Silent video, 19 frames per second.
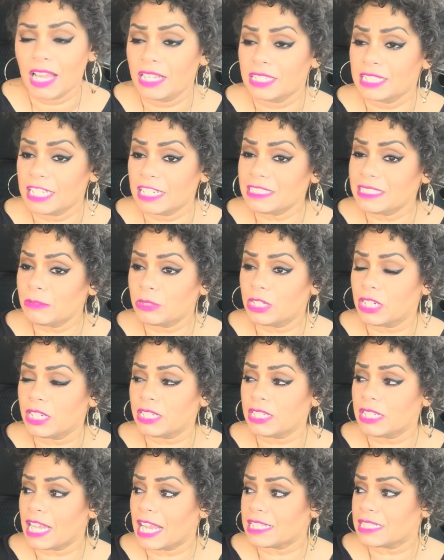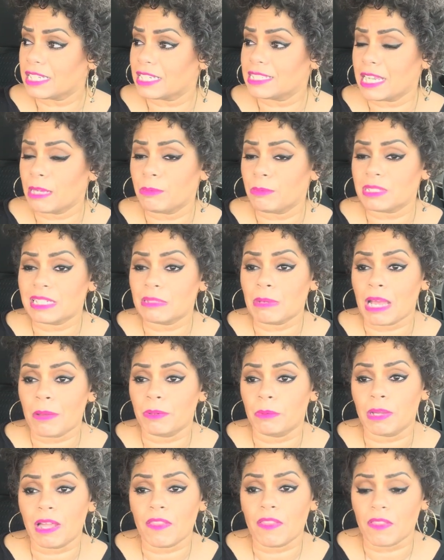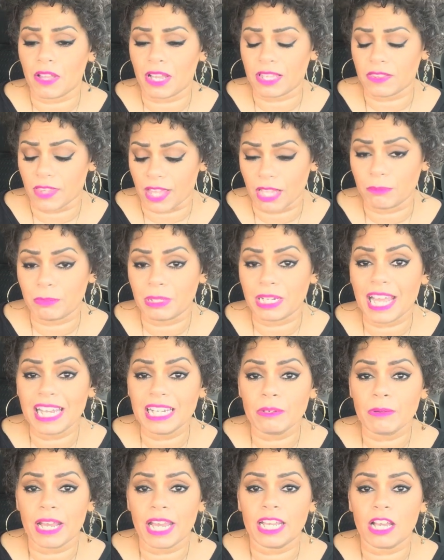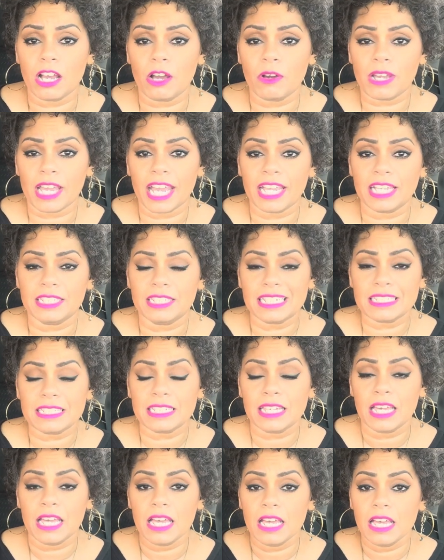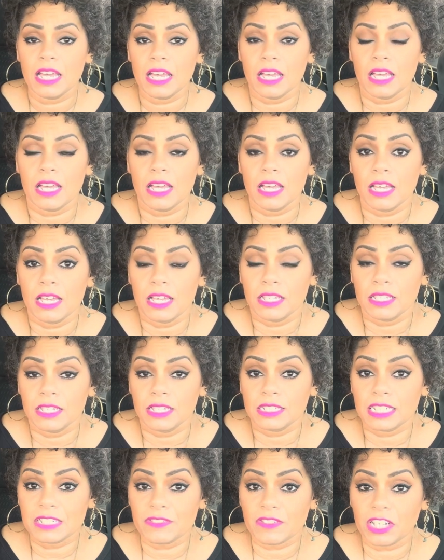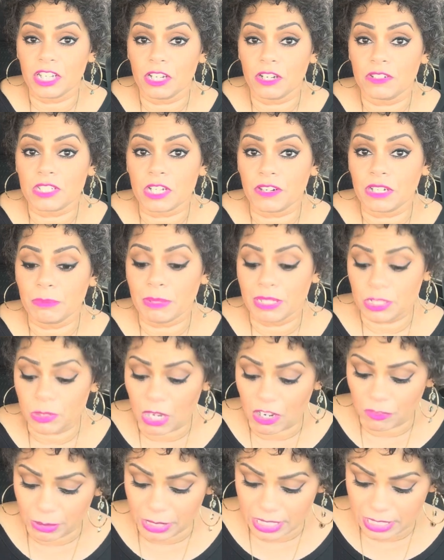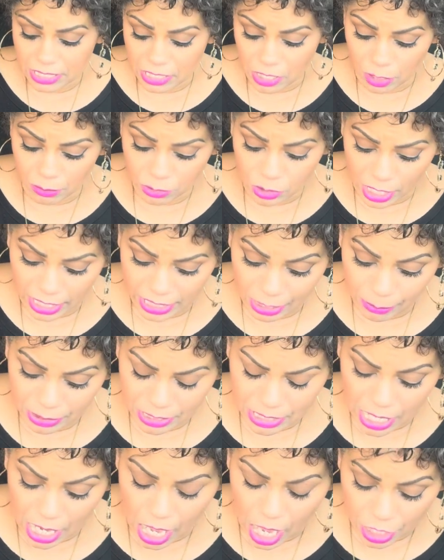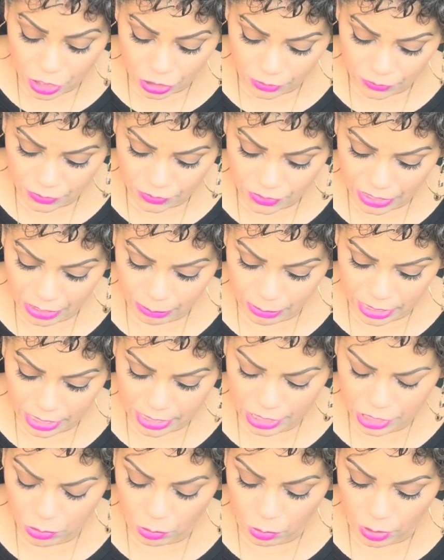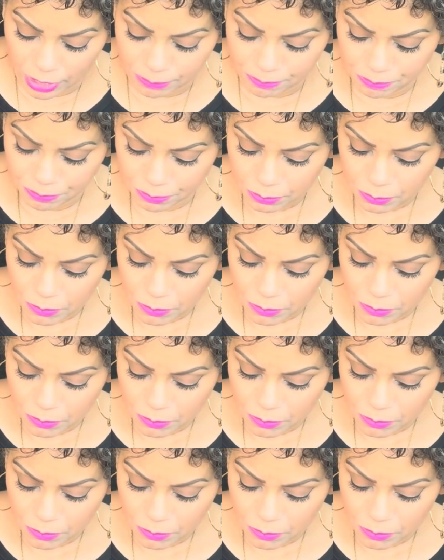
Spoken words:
There's some good classic examples in the Bible about that. But anyway, okay, this video has already been 12 minutes, so I'm trying to keep it to under 15 minutes each one.